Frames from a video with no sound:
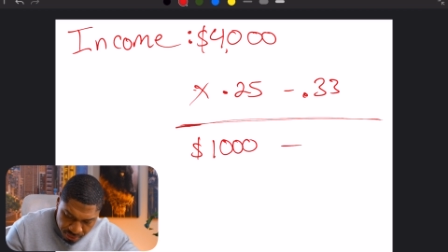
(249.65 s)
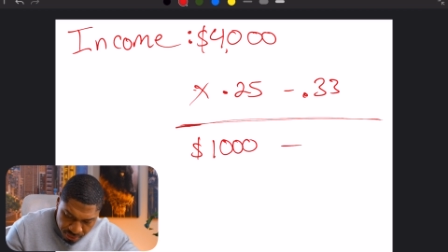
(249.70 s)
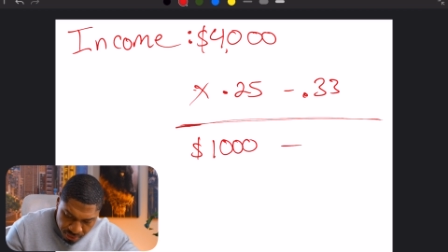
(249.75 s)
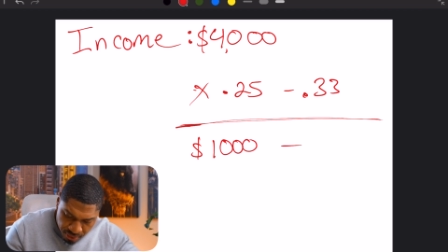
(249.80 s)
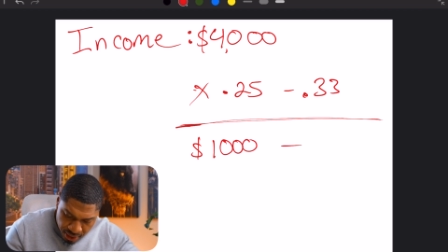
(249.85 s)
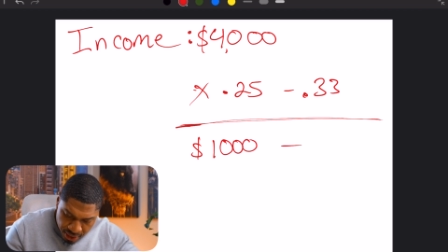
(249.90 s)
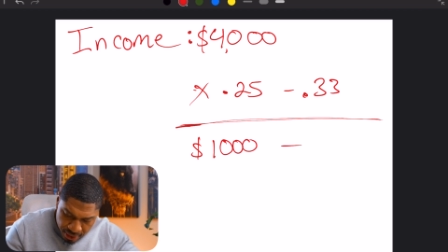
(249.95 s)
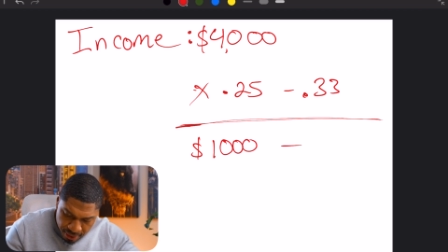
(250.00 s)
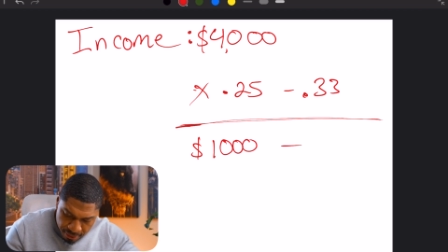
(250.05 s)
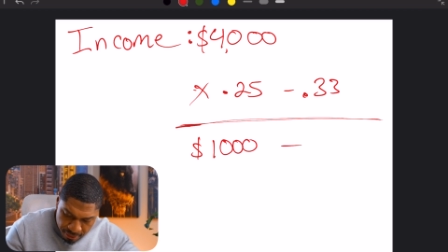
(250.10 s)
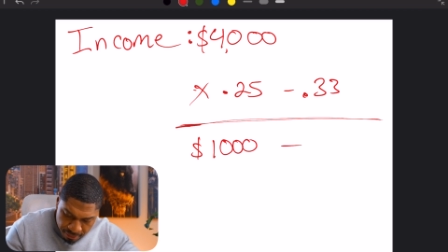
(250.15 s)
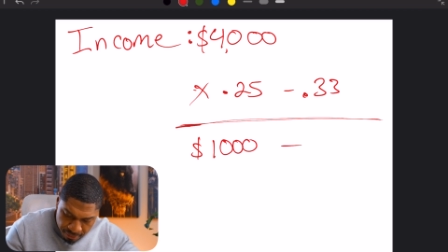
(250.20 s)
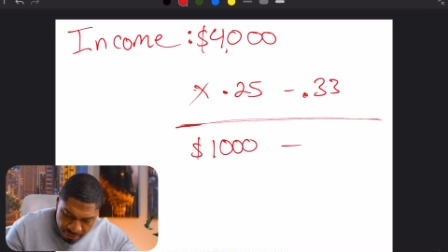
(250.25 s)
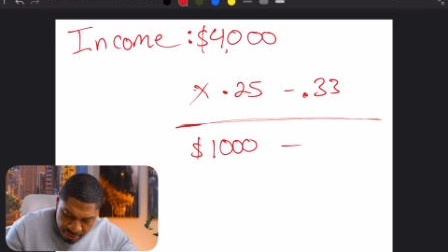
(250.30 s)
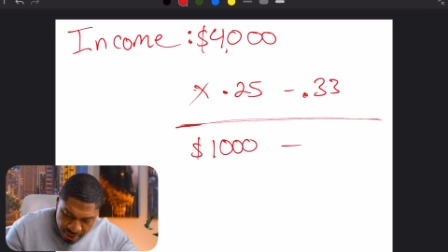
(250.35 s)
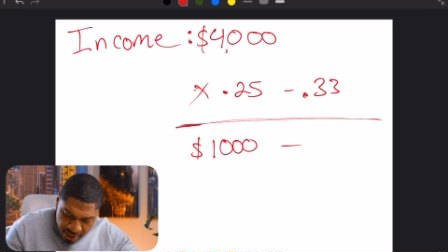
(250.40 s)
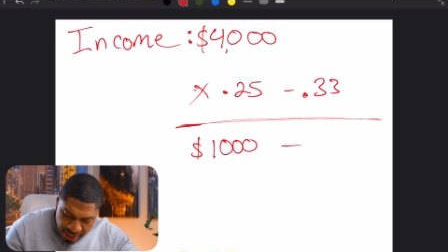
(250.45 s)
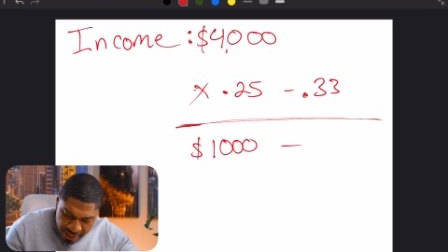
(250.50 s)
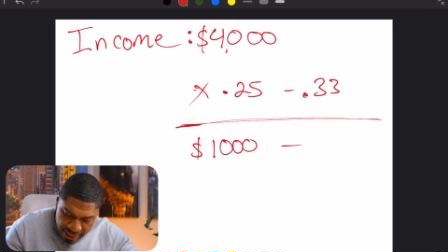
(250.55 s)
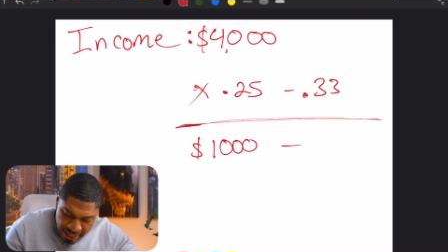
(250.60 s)
right?
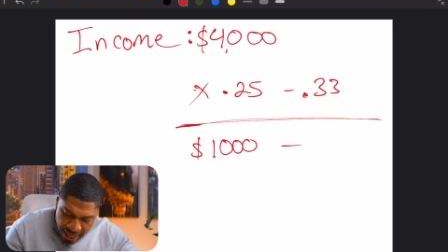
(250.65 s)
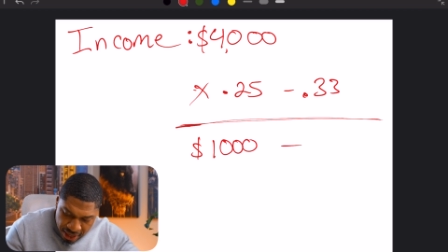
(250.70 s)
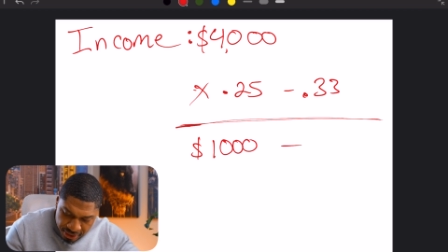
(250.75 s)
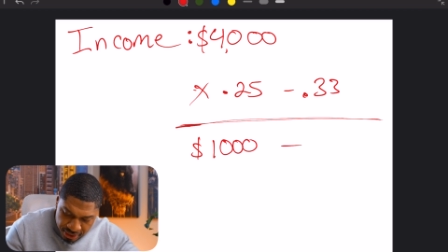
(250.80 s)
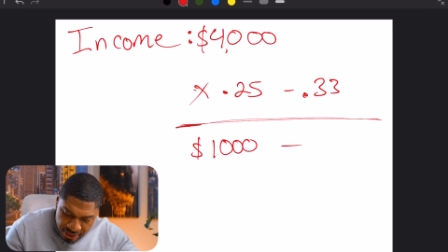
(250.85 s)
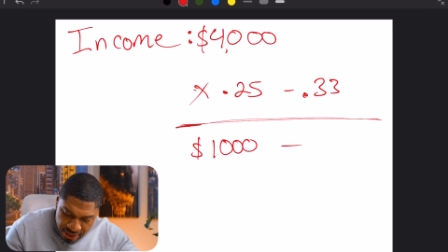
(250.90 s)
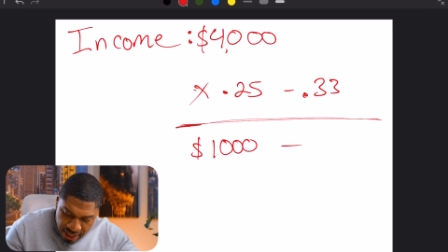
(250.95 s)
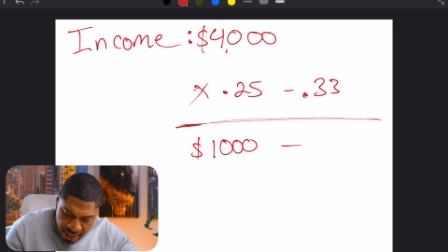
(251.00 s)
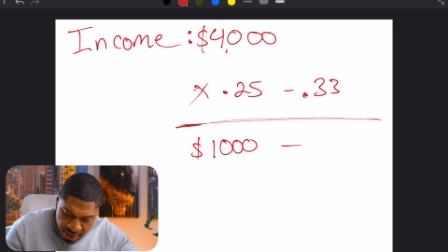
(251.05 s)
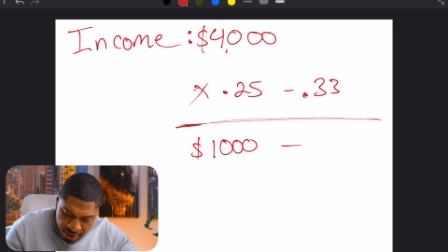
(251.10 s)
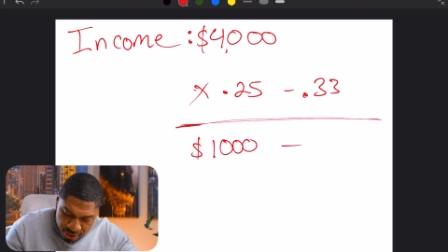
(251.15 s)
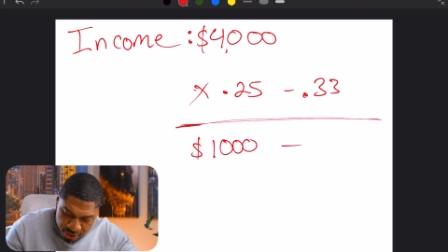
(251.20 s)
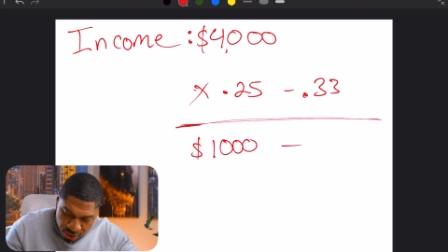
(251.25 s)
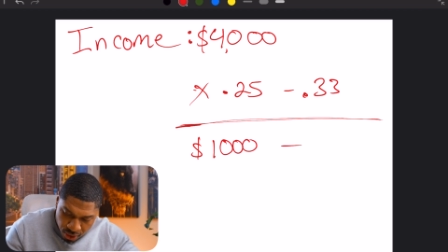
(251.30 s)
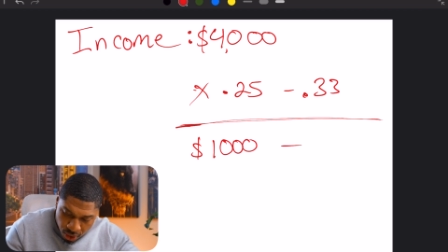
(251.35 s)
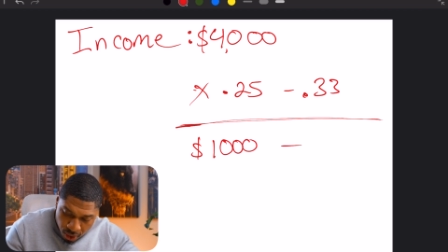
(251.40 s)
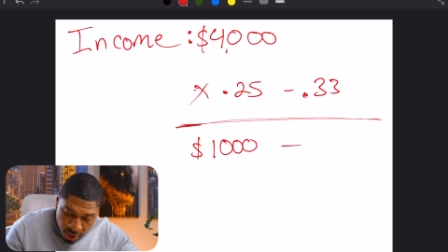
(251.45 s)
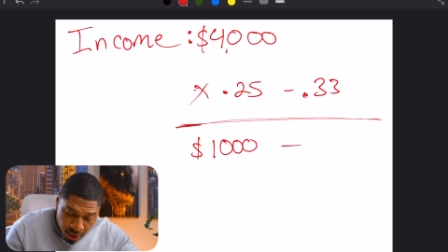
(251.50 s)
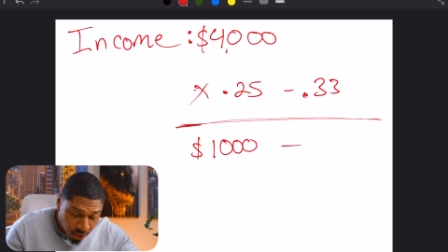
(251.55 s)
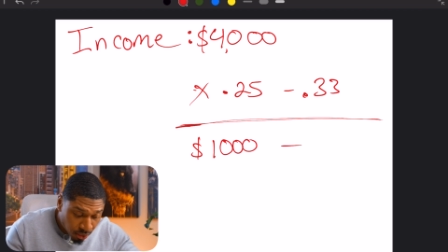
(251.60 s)
$1,000
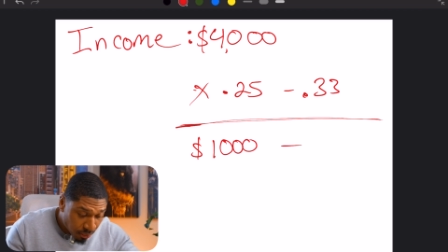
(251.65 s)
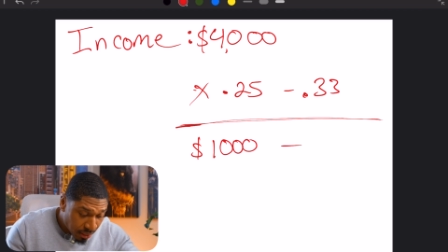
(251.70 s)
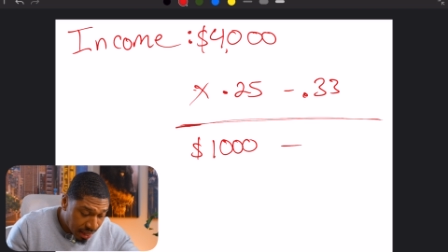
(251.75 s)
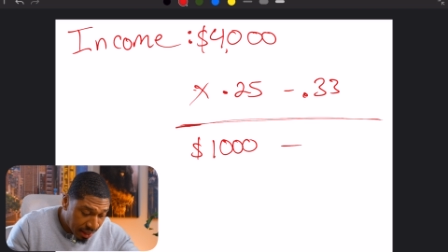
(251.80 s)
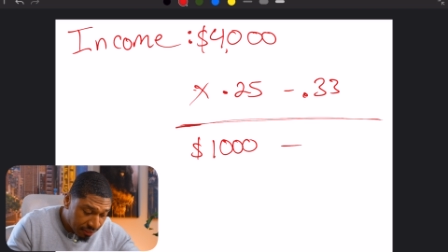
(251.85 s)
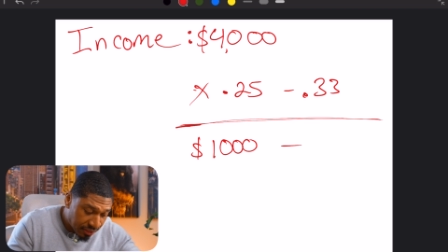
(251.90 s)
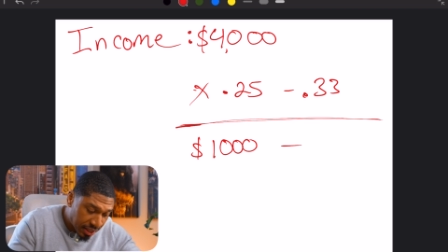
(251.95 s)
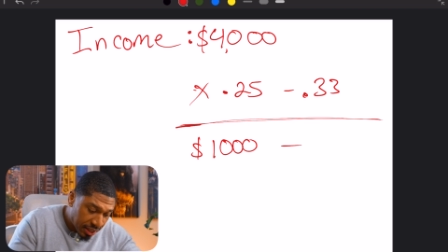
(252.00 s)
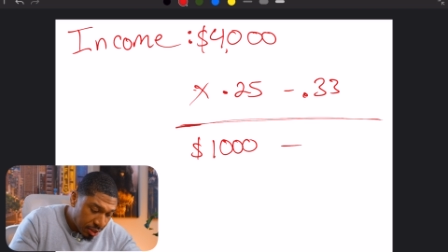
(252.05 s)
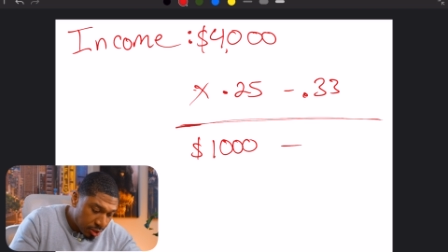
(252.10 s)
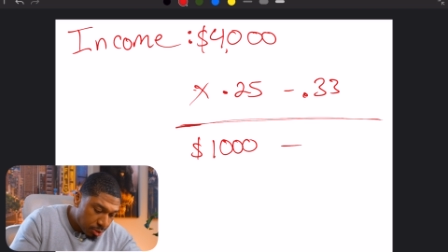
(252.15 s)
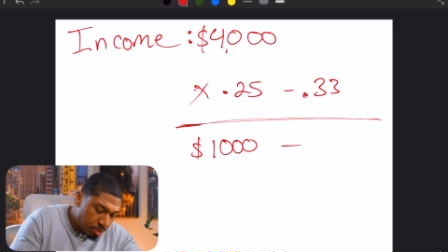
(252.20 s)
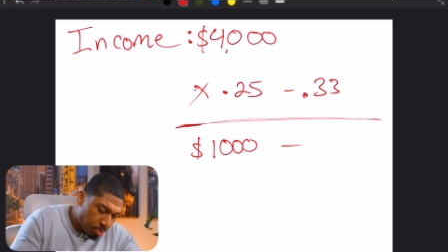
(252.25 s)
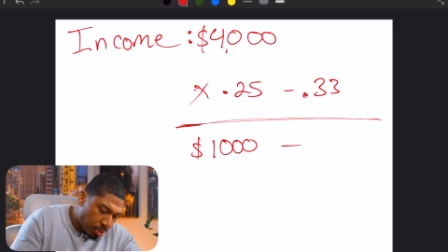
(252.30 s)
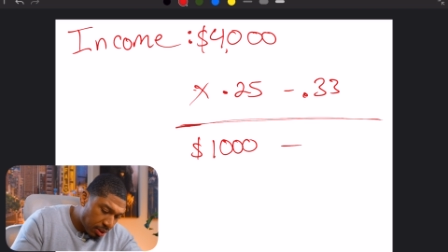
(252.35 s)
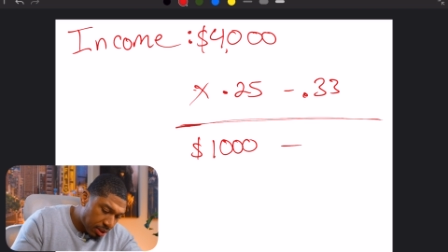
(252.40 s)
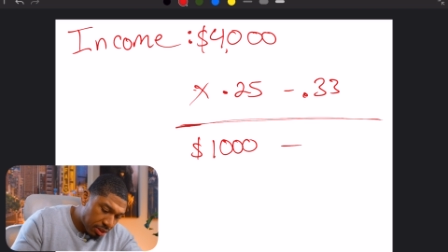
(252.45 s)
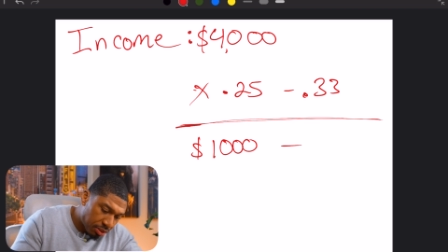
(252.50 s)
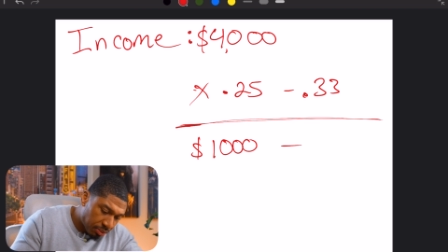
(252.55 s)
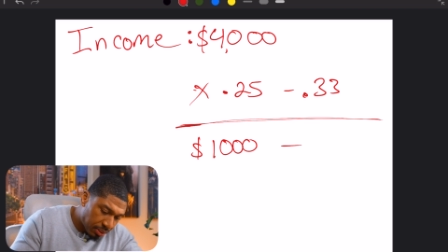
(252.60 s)
all the way. If they use
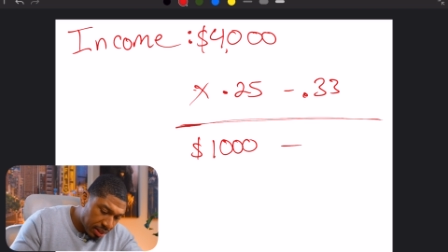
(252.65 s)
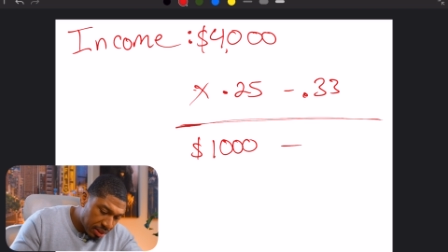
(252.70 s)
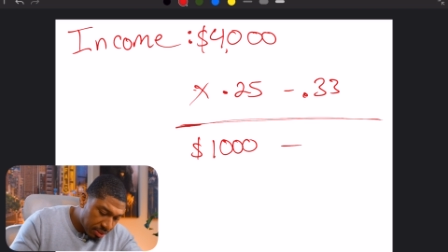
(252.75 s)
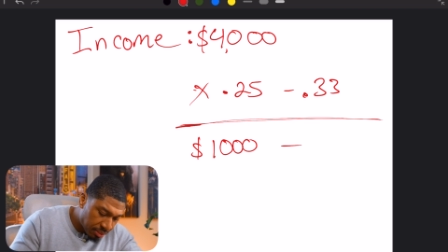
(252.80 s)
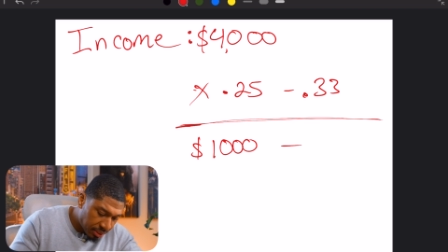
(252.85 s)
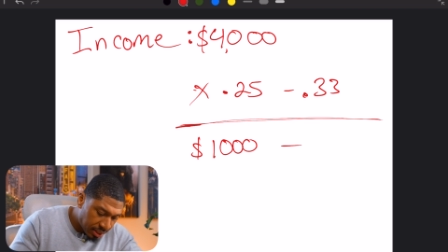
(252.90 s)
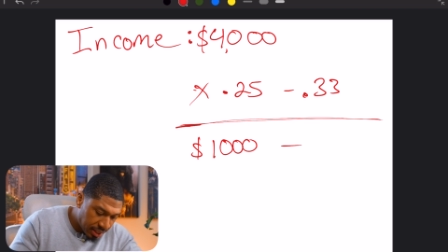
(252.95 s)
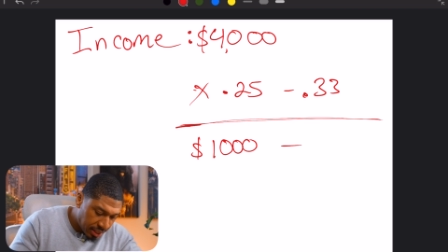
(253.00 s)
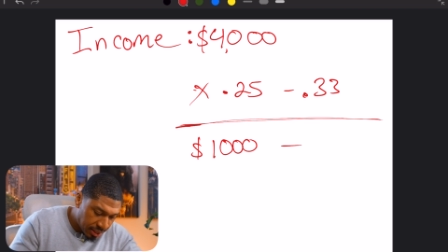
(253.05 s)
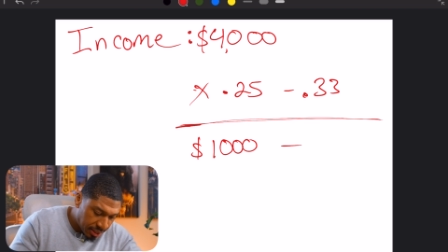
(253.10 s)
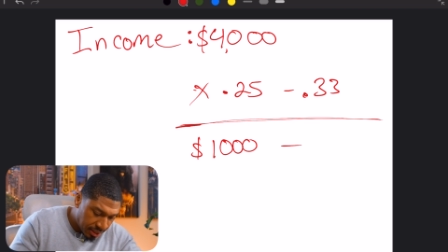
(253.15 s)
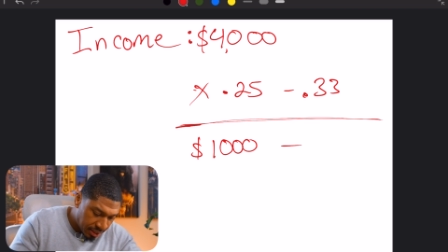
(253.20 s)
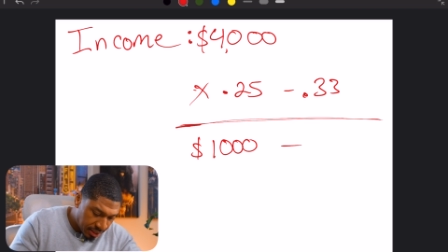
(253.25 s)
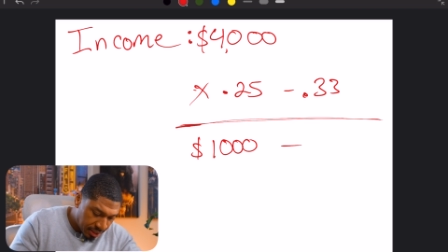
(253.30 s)
0.33,